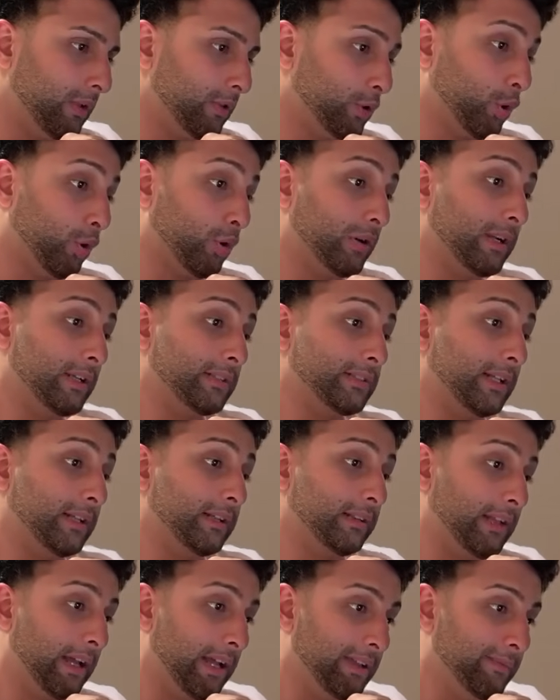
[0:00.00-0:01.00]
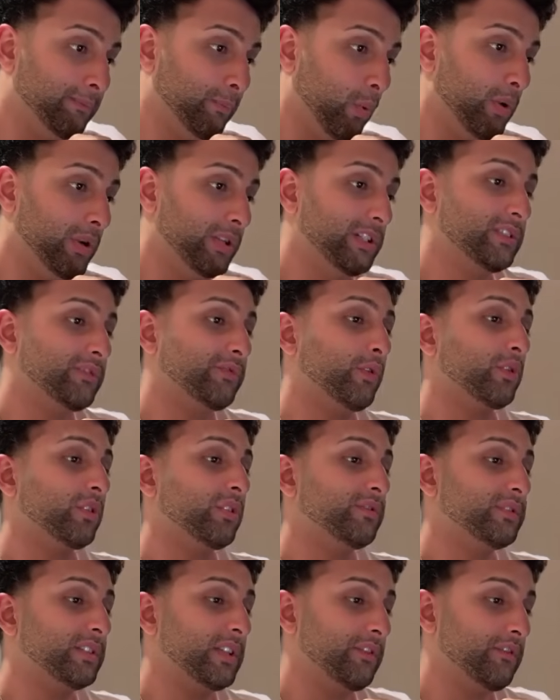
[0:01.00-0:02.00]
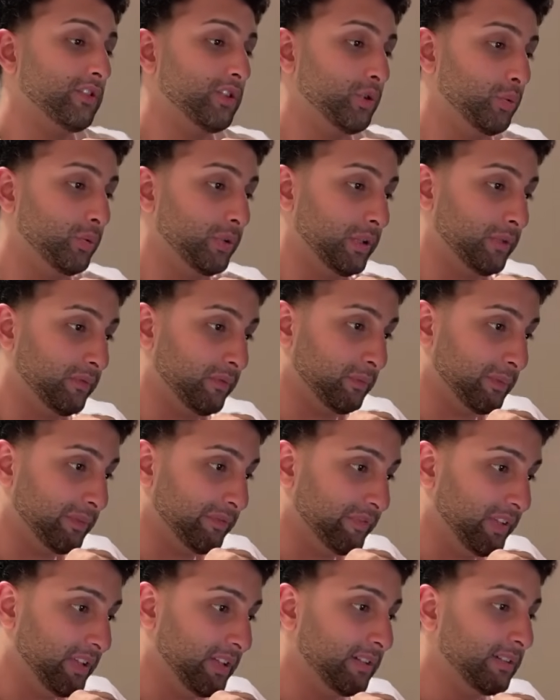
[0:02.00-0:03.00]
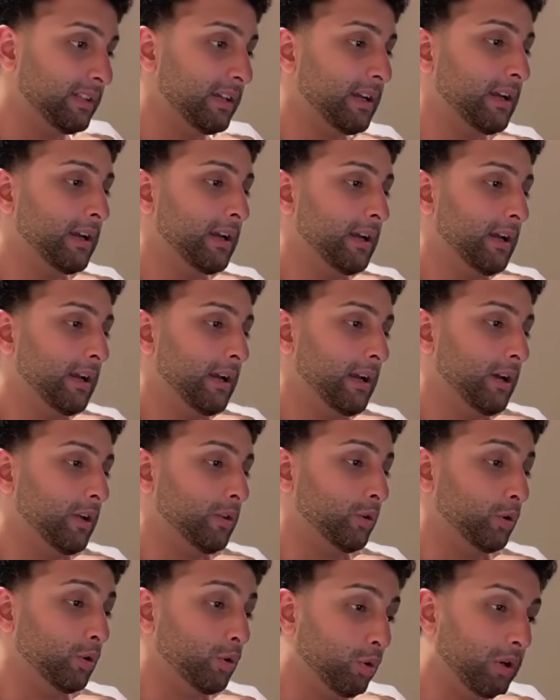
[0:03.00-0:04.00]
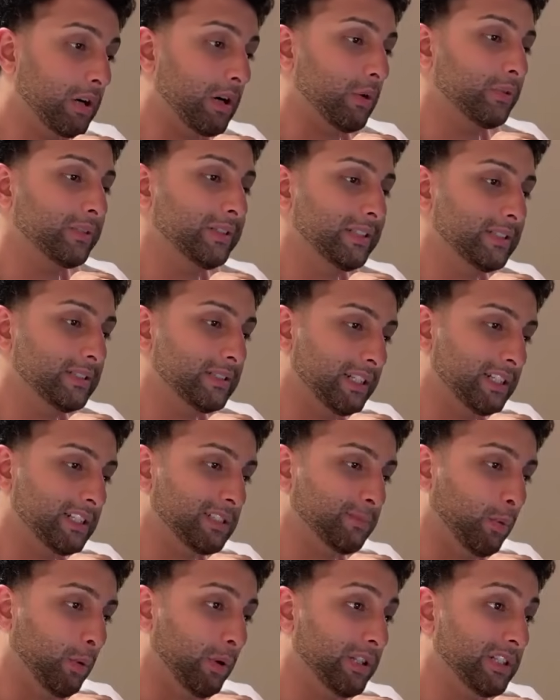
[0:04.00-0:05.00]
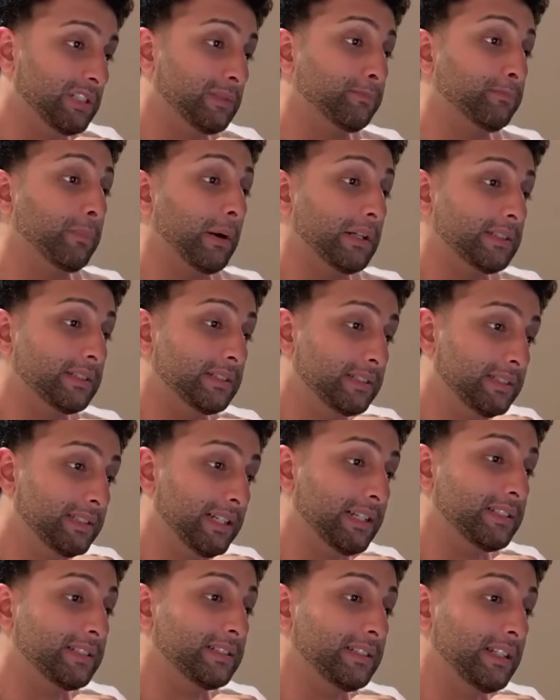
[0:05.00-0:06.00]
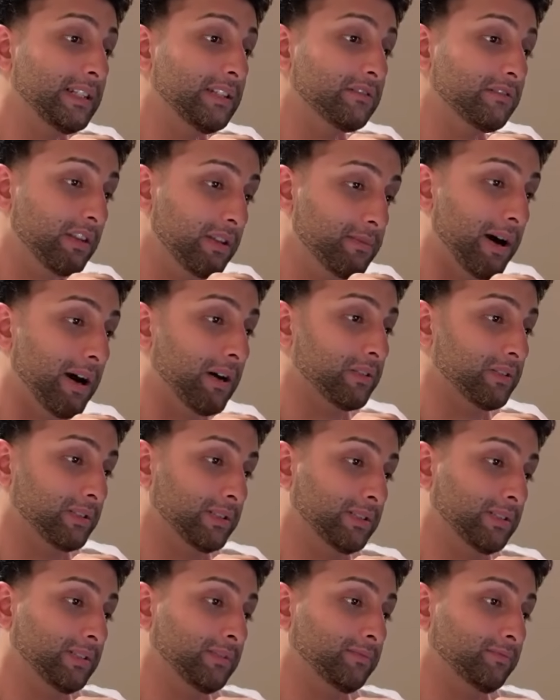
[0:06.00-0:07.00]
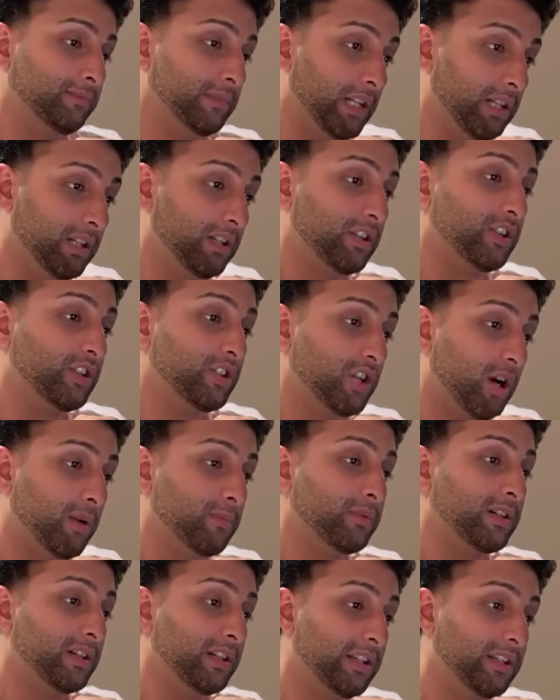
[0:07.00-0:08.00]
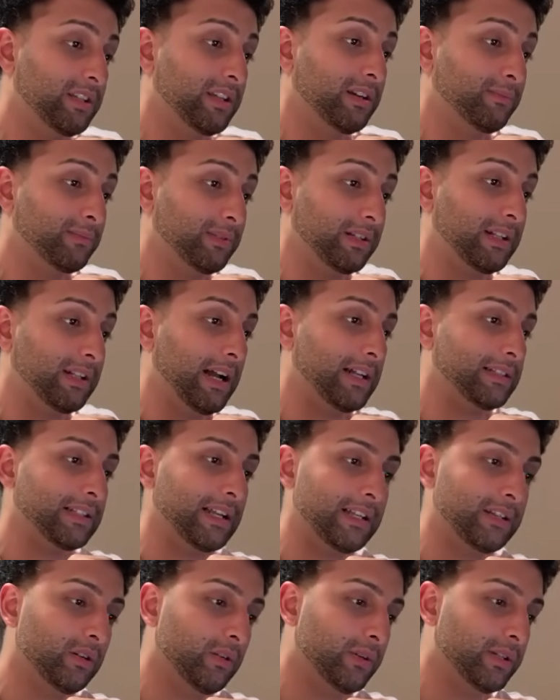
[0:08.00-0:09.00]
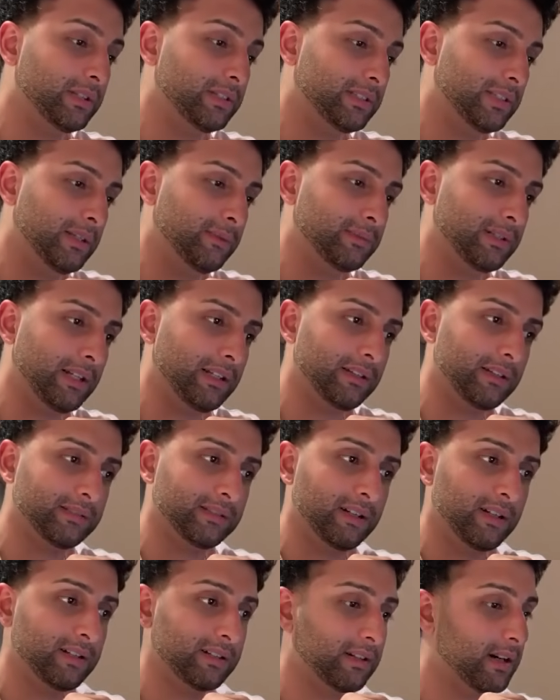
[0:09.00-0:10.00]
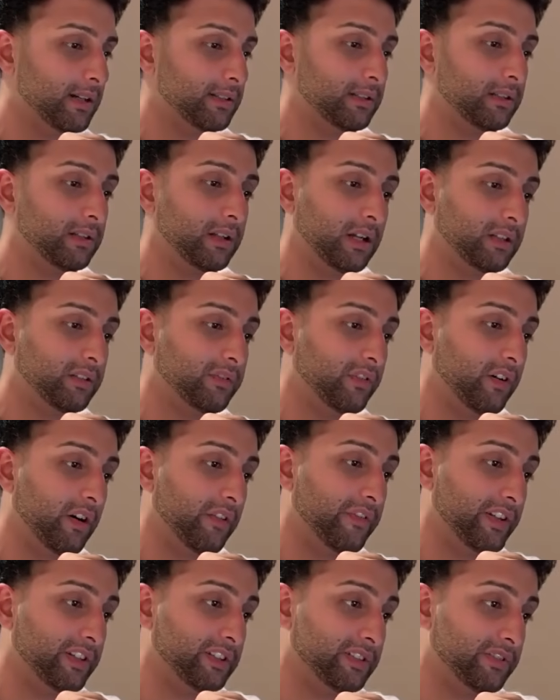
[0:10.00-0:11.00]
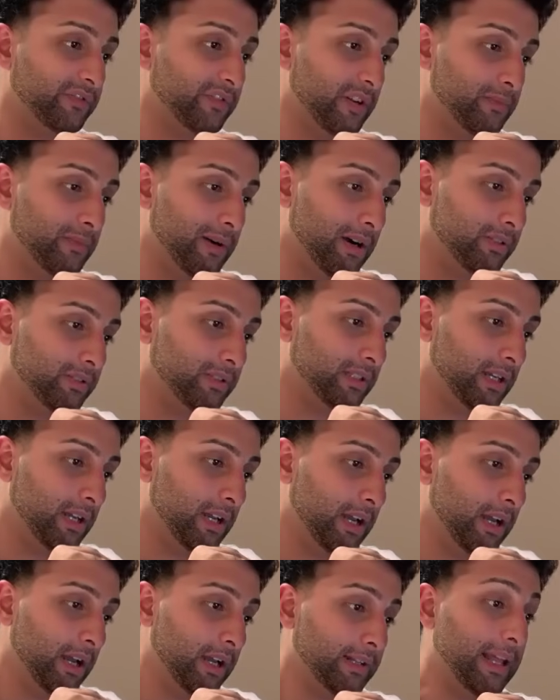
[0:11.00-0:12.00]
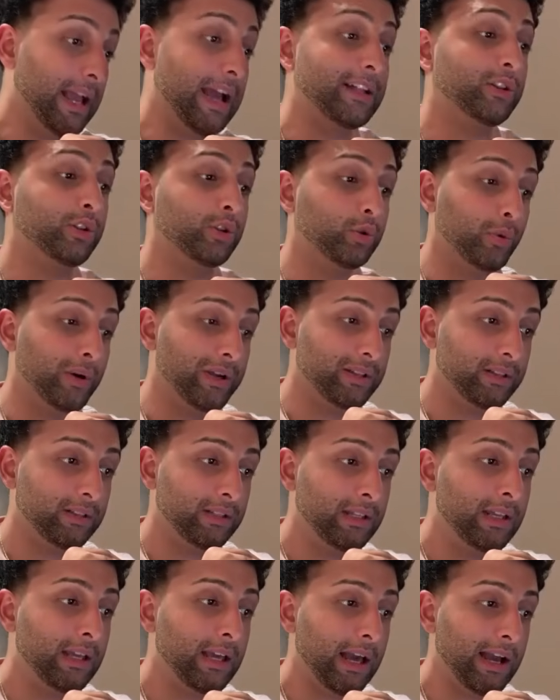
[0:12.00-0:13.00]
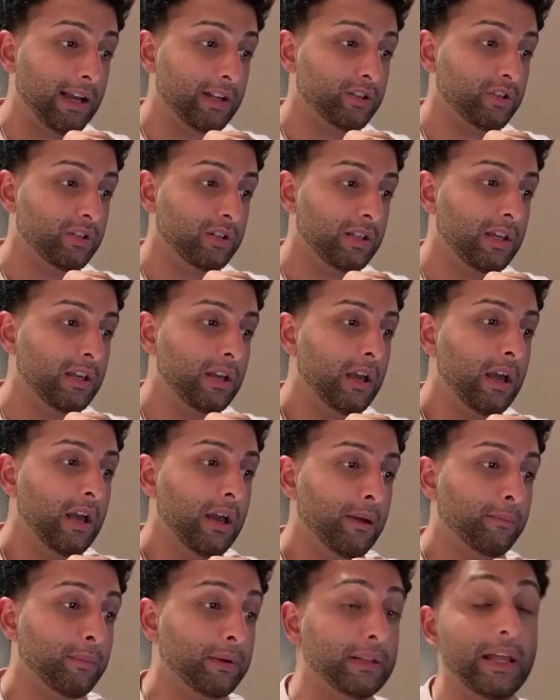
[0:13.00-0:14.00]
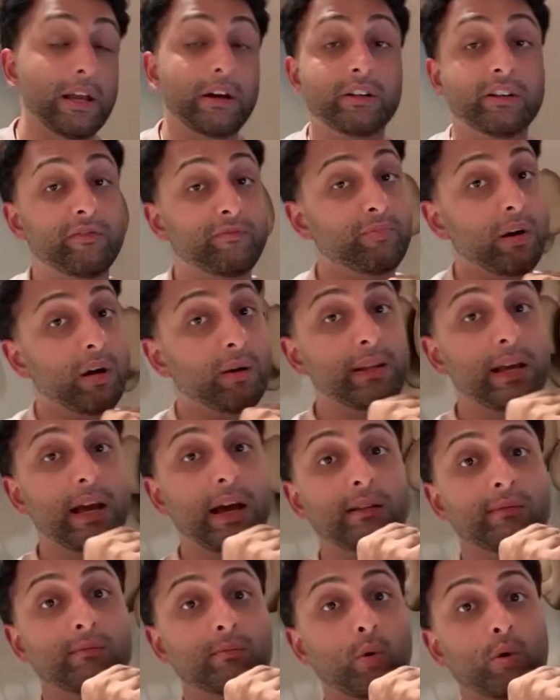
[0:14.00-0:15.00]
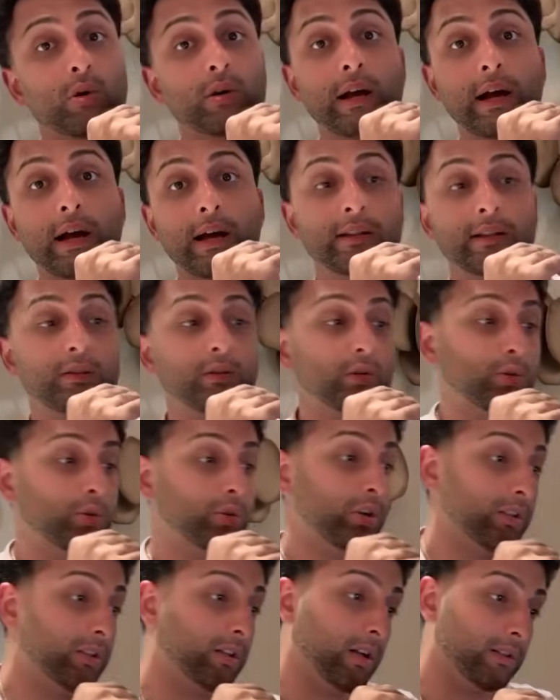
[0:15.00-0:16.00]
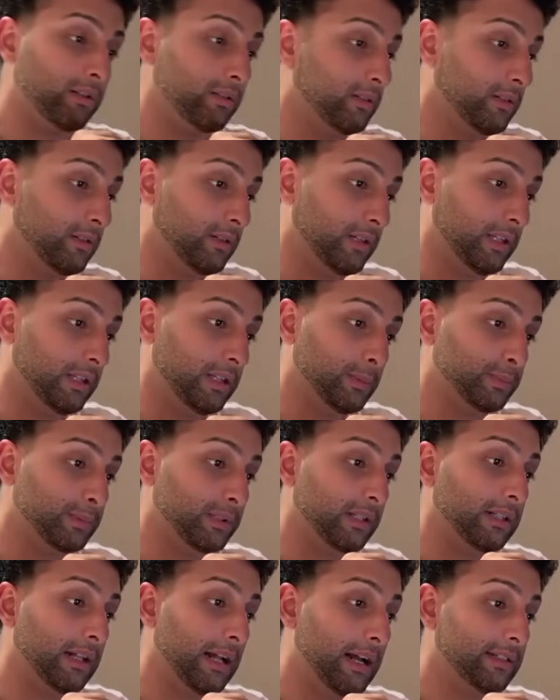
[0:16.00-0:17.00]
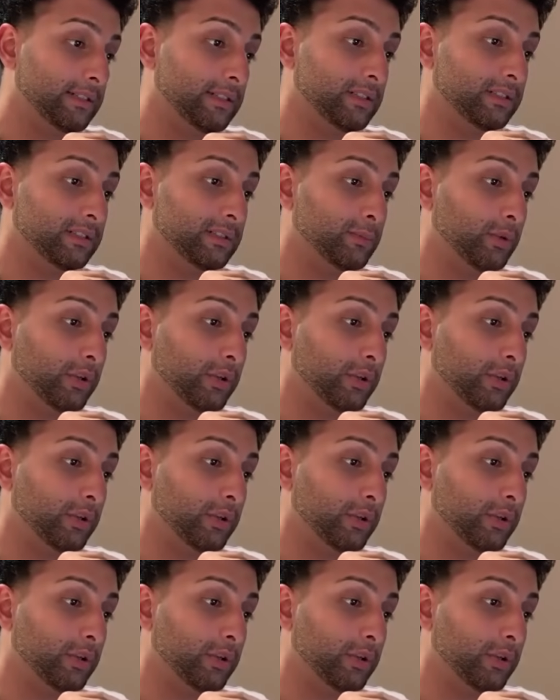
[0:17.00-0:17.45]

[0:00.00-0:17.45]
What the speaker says: Torres had 9 points, 4 of 7 shooting from the field. Naruka only 6 points, but 16 rebounds. Did a good job cleaning up the glass. I know it seems like LaSalle got a lot of offensive rebounds. They had 20, actually, but they could have probably had more had Naruka not cleaned up the glass in some